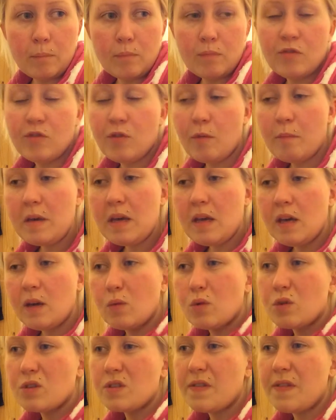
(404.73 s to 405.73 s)
For me it
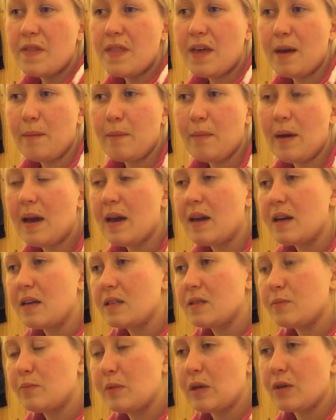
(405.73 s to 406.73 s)
wasn't that
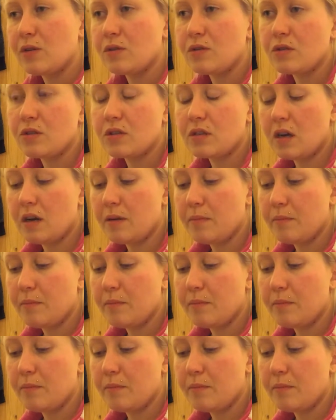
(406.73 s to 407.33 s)
bad, because